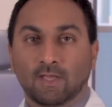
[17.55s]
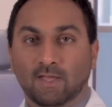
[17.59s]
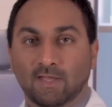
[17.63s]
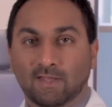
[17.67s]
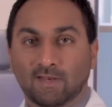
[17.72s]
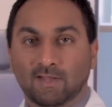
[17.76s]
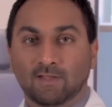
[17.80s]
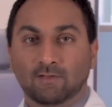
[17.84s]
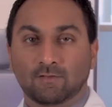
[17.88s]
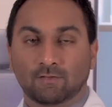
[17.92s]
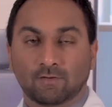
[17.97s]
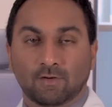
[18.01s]

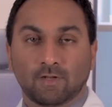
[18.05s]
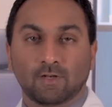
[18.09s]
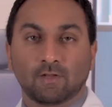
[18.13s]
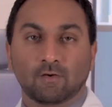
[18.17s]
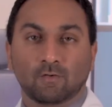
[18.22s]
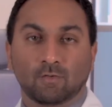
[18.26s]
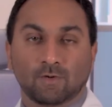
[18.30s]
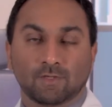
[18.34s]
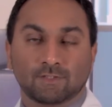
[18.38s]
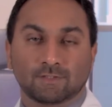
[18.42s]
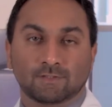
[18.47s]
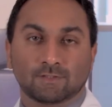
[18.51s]
and answer any
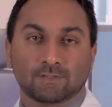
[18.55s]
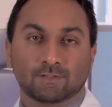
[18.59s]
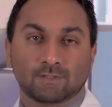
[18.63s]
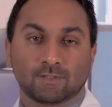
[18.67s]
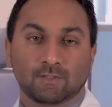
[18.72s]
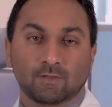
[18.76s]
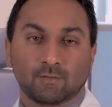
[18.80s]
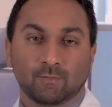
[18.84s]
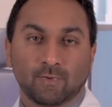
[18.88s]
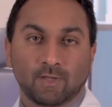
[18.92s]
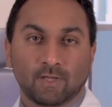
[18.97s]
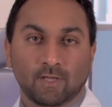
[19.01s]
questions that
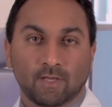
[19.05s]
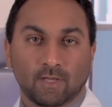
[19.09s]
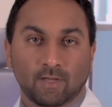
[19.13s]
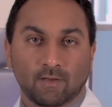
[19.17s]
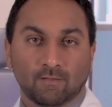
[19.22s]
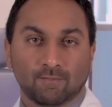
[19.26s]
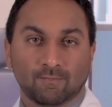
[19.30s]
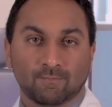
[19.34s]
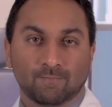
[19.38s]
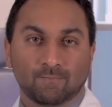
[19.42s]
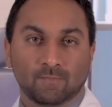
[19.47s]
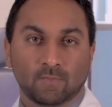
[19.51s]
you may have.